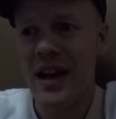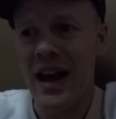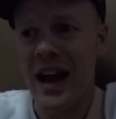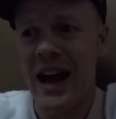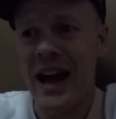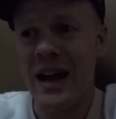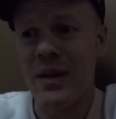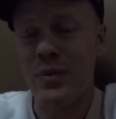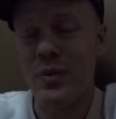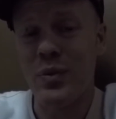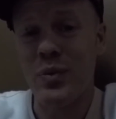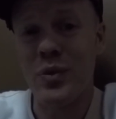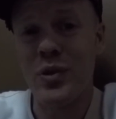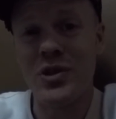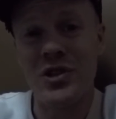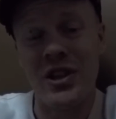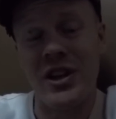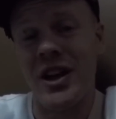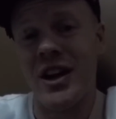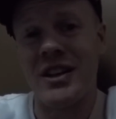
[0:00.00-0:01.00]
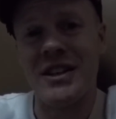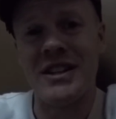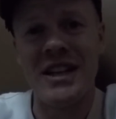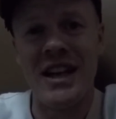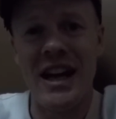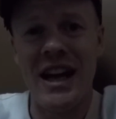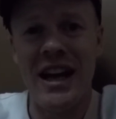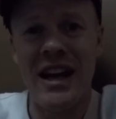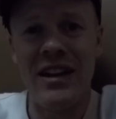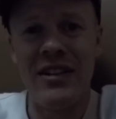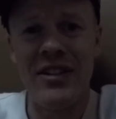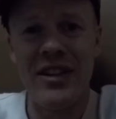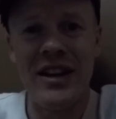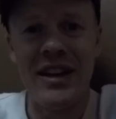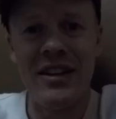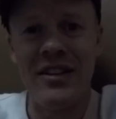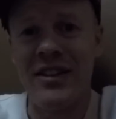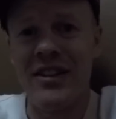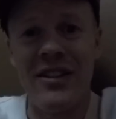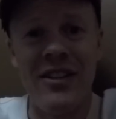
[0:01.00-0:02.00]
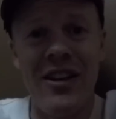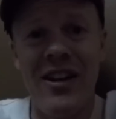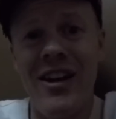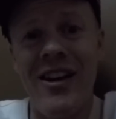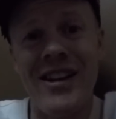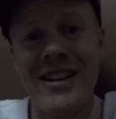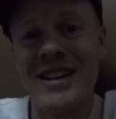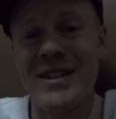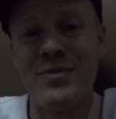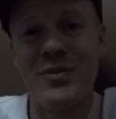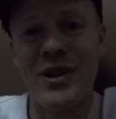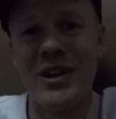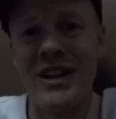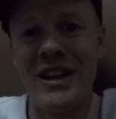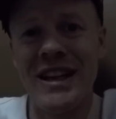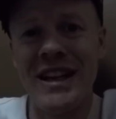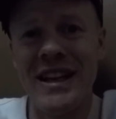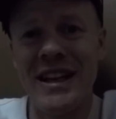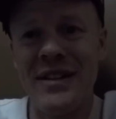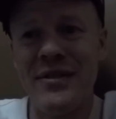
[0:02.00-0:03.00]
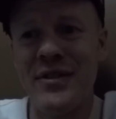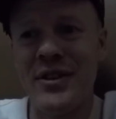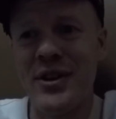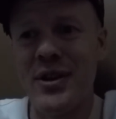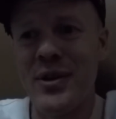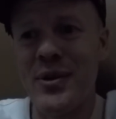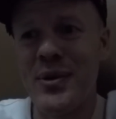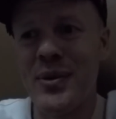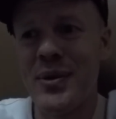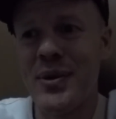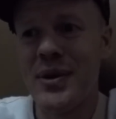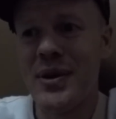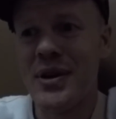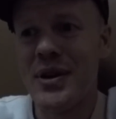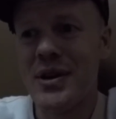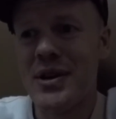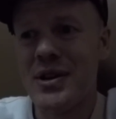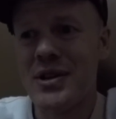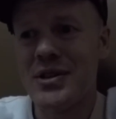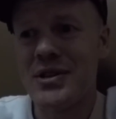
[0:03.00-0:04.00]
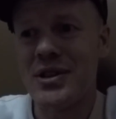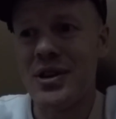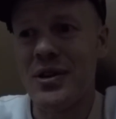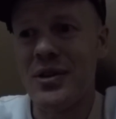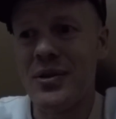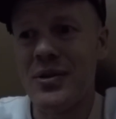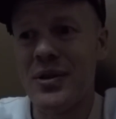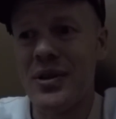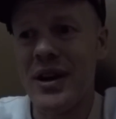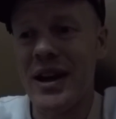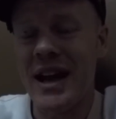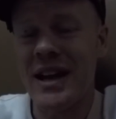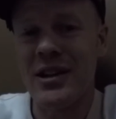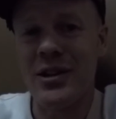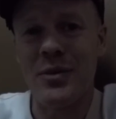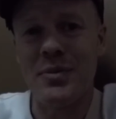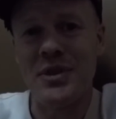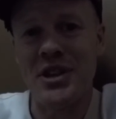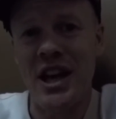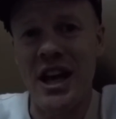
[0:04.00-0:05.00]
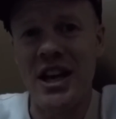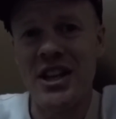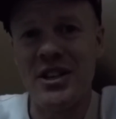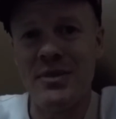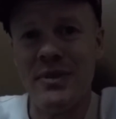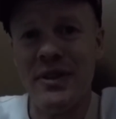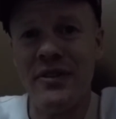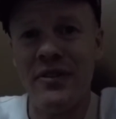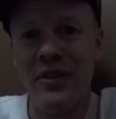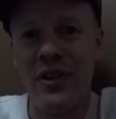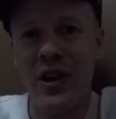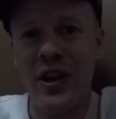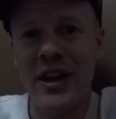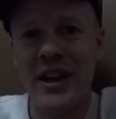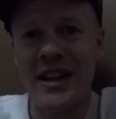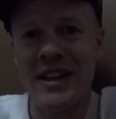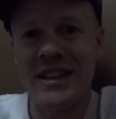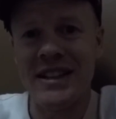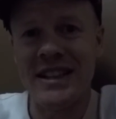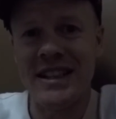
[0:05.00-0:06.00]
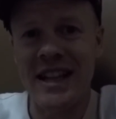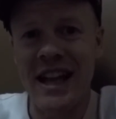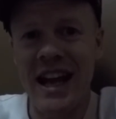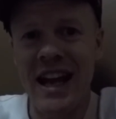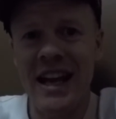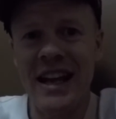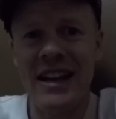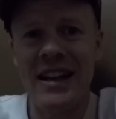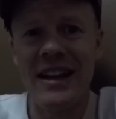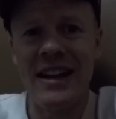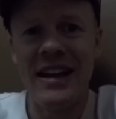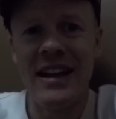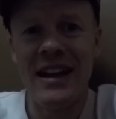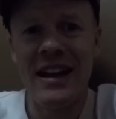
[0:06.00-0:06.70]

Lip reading: and once I got there, like, I didn't want to leave, you know, so I ended up changing my flight and staying.